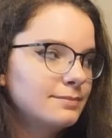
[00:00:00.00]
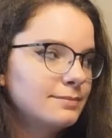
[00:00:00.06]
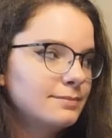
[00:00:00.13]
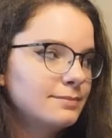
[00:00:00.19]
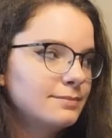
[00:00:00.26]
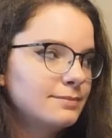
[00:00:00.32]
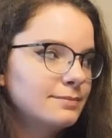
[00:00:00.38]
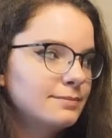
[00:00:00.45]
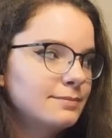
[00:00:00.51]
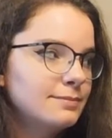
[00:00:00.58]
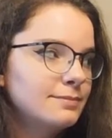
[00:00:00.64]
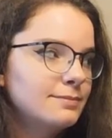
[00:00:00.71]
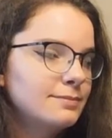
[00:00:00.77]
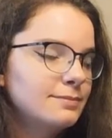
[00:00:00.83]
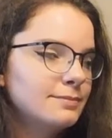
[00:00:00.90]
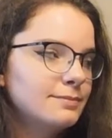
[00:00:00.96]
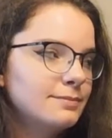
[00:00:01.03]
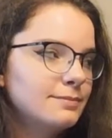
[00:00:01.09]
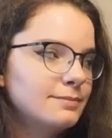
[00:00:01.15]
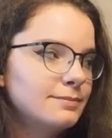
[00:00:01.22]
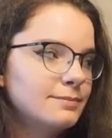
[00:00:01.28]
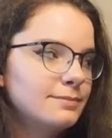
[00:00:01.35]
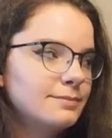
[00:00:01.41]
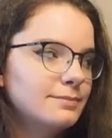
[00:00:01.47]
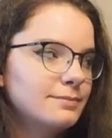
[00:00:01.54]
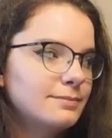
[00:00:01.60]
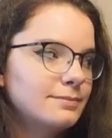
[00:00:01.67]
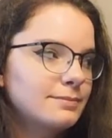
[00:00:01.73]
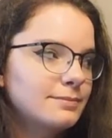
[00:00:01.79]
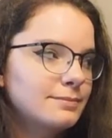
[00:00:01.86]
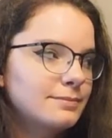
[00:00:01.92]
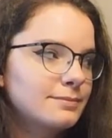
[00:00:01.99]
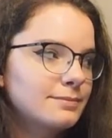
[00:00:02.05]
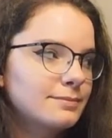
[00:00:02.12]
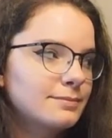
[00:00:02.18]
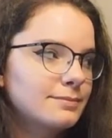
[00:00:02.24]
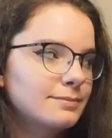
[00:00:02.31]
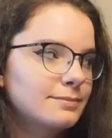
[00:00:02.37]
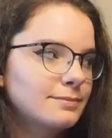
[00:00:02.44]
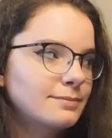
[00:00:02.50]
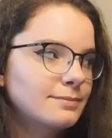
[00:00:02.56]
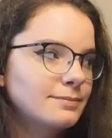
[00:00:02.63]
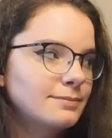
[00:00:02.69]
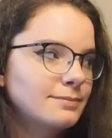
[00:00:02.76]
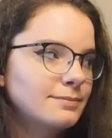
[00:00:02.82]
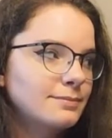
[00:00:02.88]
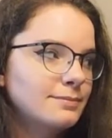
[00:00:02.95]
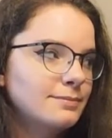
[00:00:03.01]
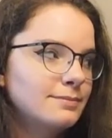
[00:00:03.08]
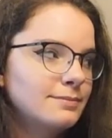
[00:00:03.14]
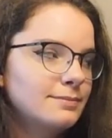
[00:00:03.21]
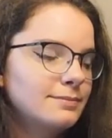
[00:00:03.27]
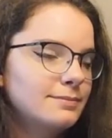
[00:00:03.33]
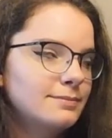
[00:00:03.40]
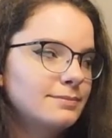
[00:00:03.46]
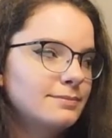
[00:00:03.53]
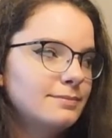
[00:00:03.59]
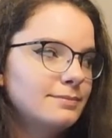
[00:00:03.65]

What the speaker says: (not speaking)